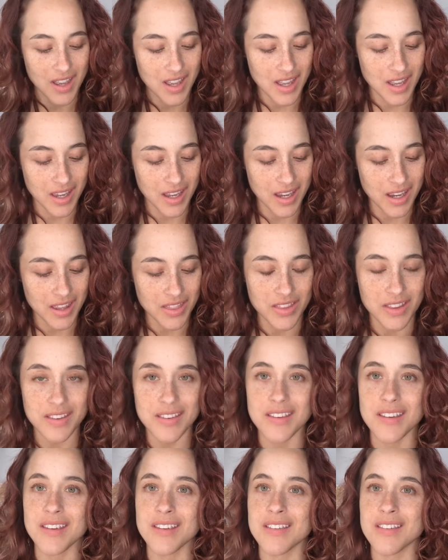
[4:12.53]
Again,
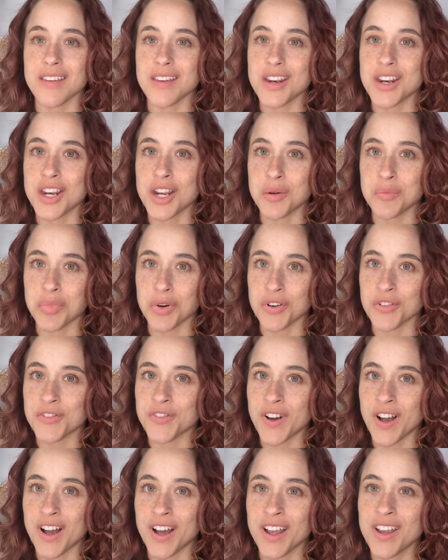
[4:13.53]
this is number
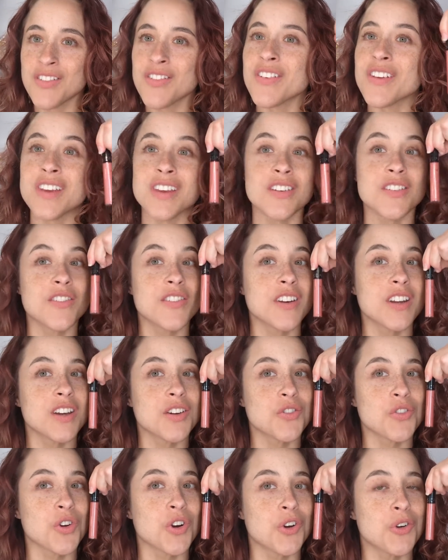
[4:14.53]
5,
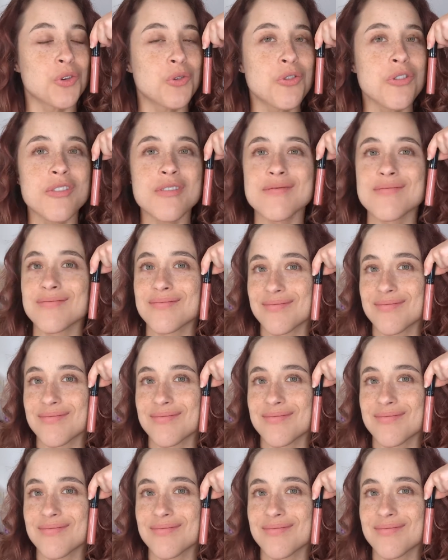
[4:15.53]
Infinite Rose.